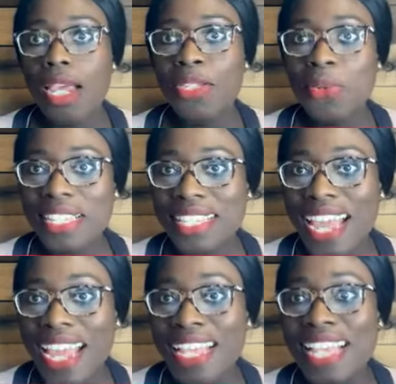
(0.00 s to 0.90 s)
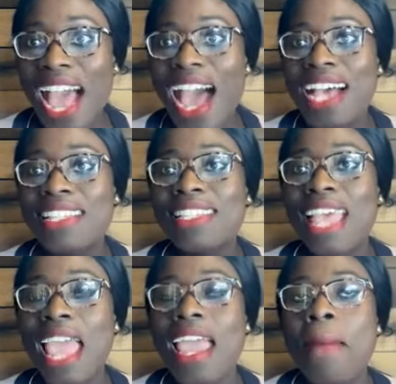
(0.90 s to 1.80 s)
USCIS has
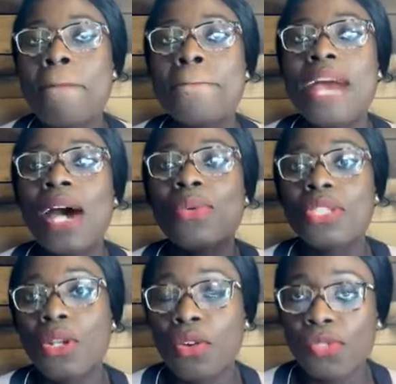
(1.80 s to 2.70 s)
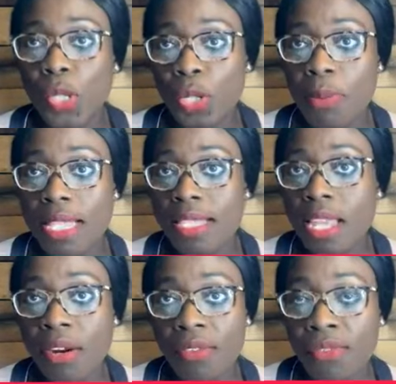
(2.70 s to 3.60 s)
a mountain of documents
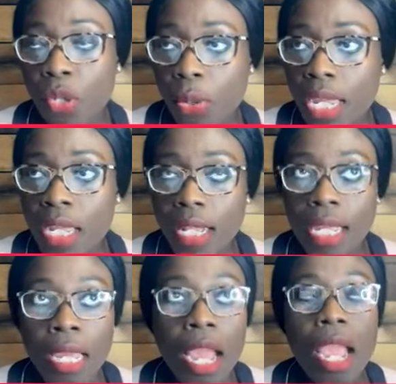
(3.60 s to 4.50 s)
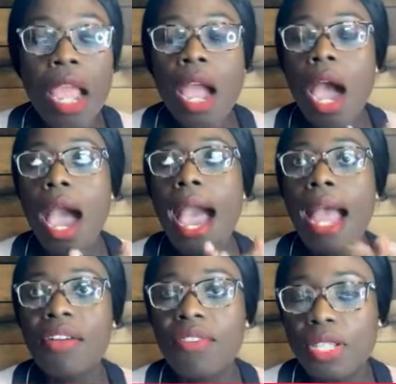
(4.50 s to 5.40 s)
they are reviewing, like
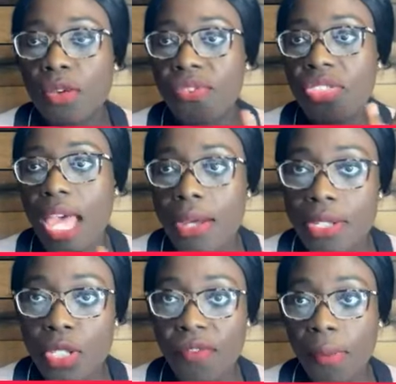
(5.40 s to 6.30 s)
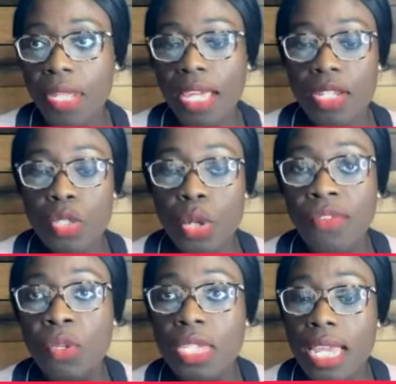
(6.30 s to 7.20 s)
hundreds of thousands of applications. So
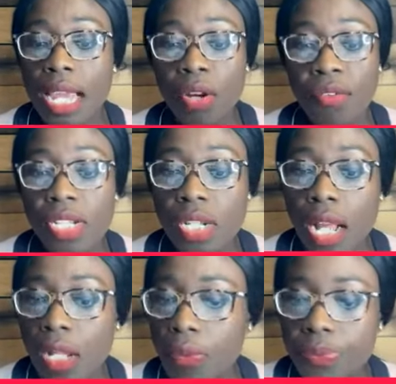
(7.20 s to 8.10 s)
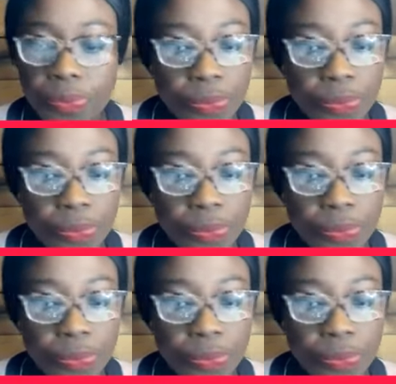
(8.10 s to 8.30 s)
if you take an original,